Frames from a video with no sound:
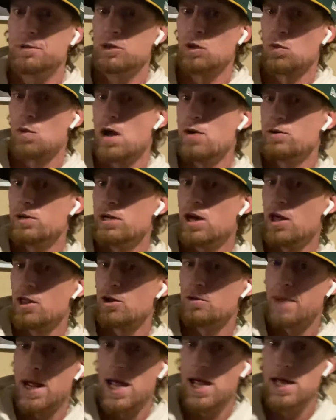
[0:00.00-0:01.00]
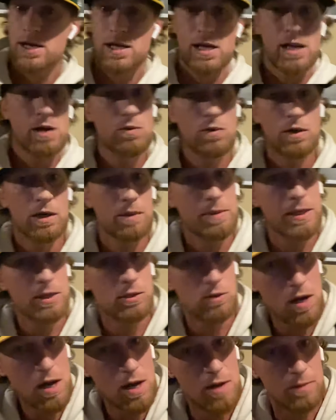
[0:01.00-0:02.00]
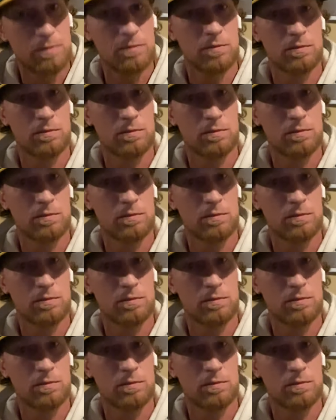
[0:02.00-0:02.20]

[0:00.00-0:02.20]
around another man? He wouldn't be Trump.